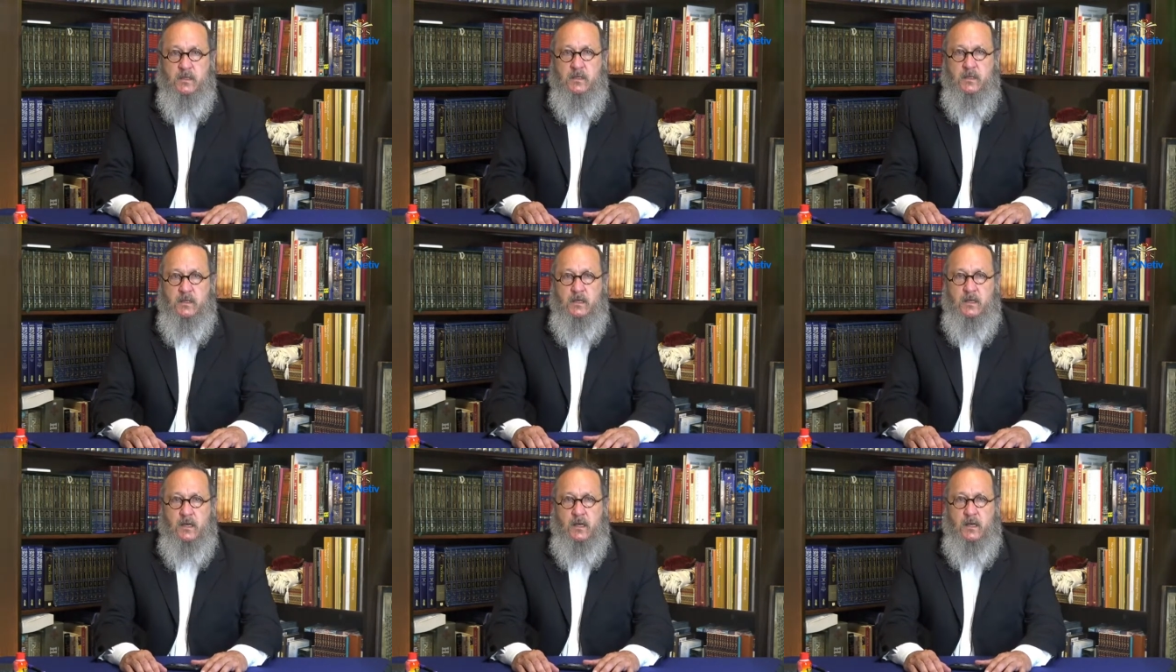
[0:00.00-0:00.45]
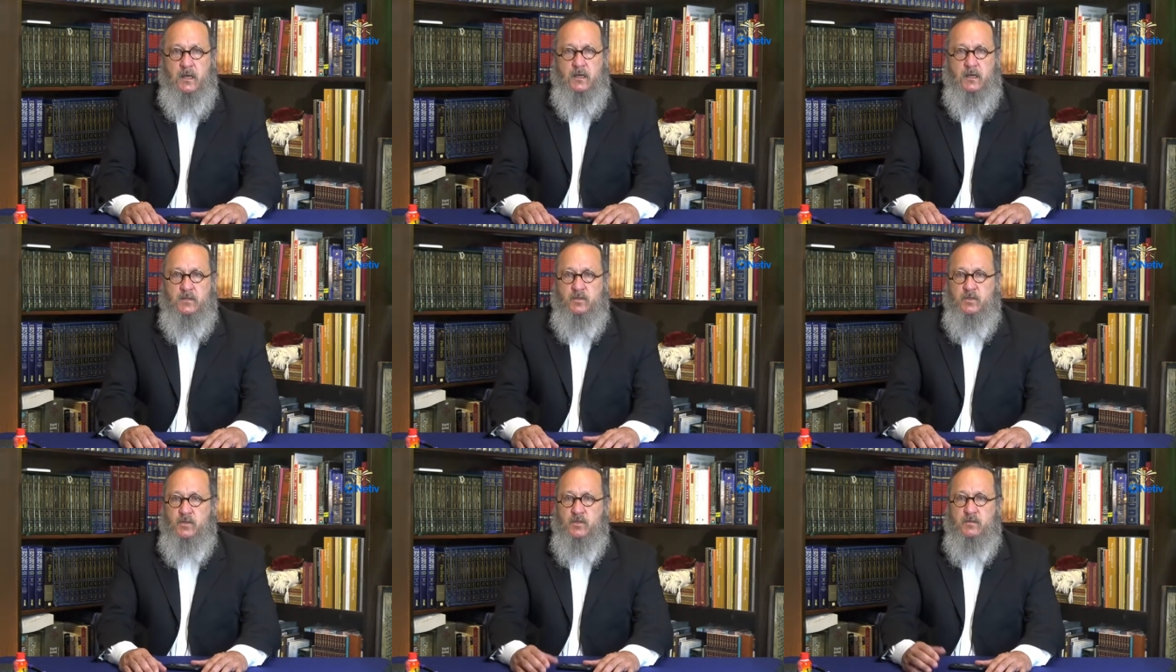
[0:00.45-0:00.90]

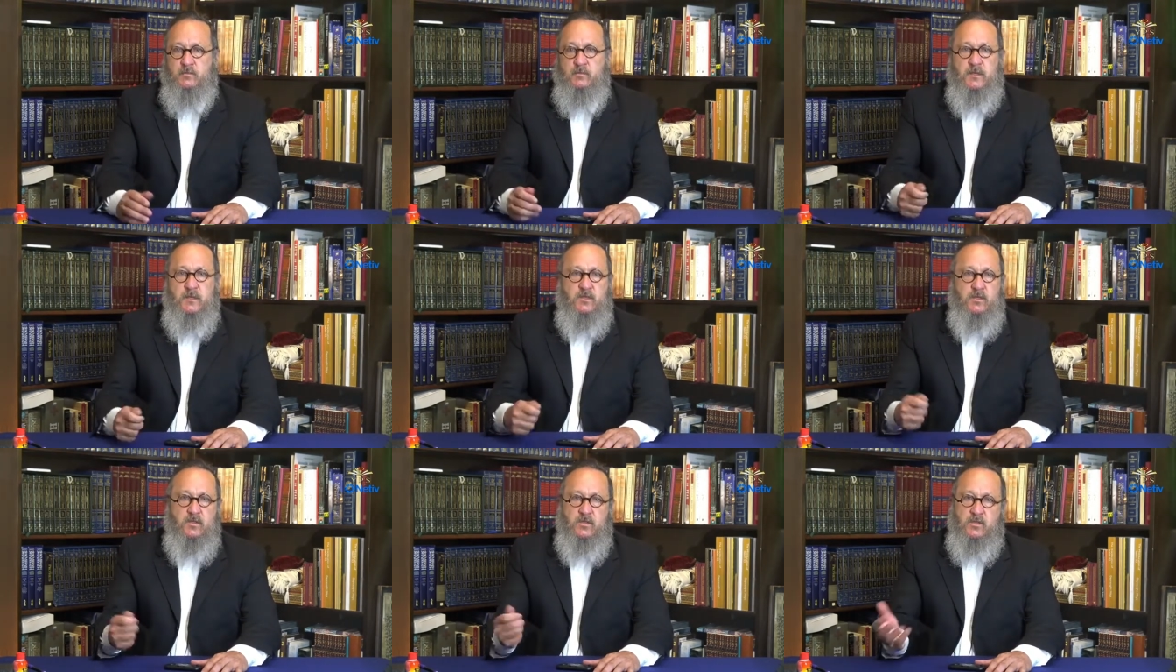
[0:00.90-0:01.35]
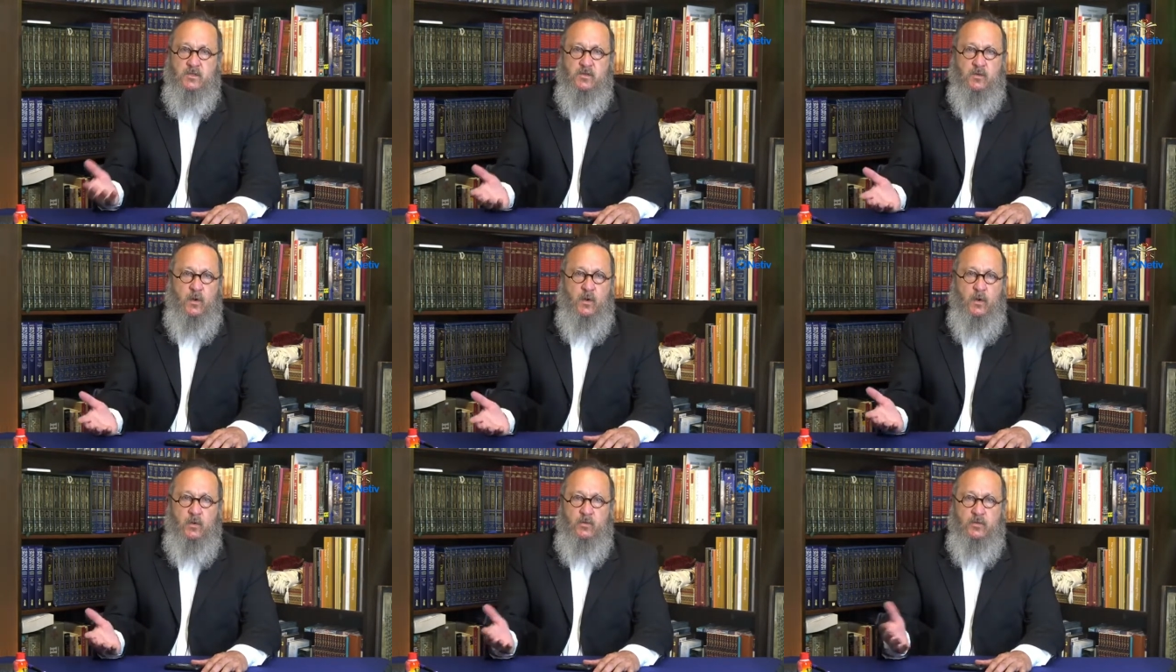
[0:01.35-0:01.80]
It shouldn't be just
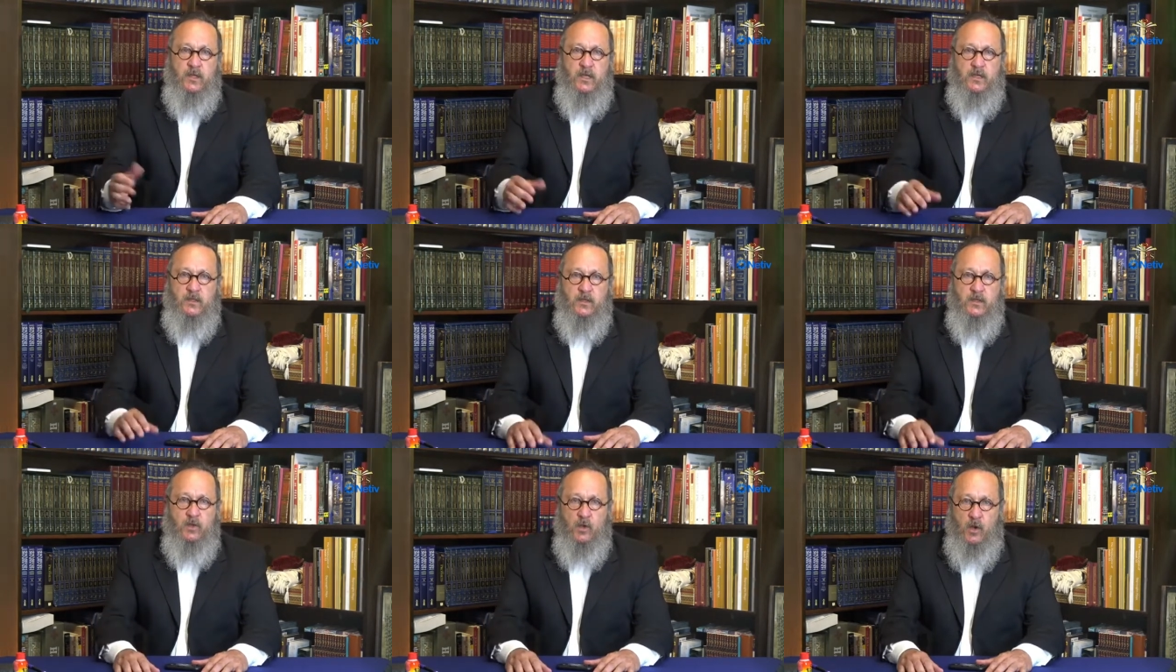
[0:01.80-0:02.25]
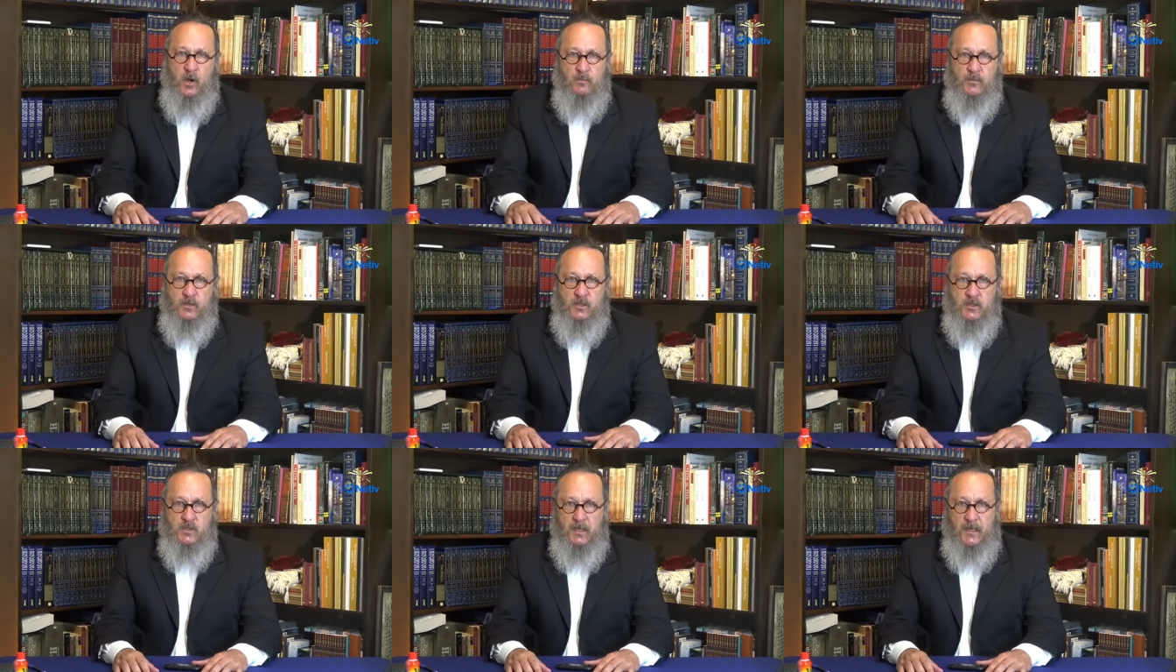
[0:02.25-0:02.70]
thrown in the
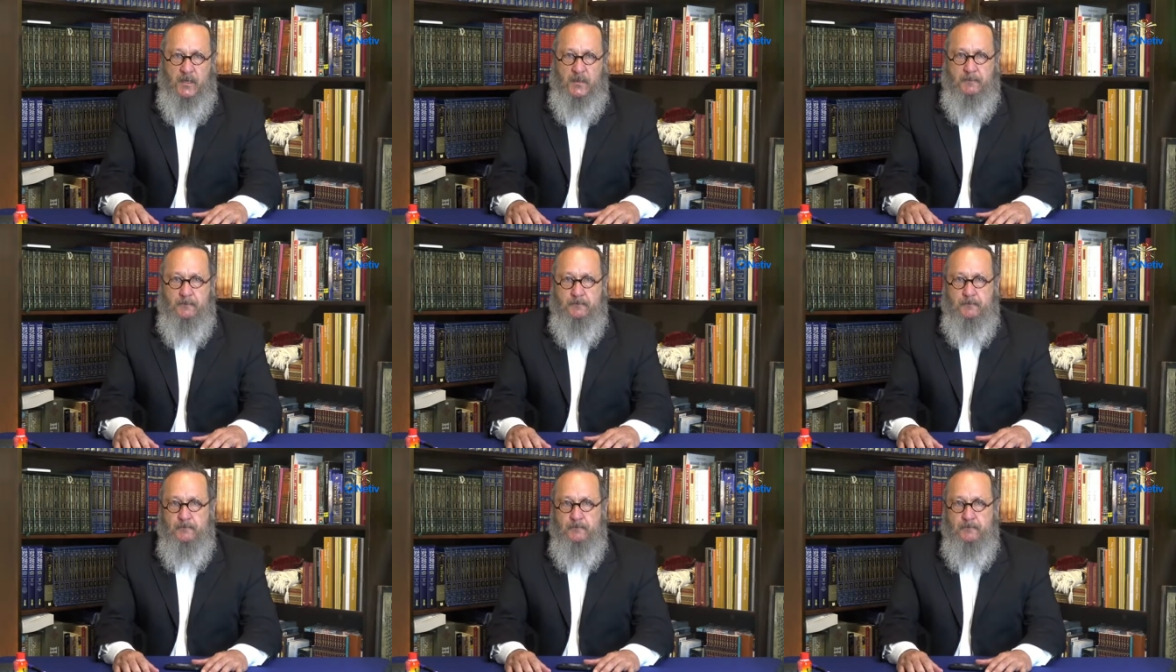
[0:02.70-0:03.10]
garbage can.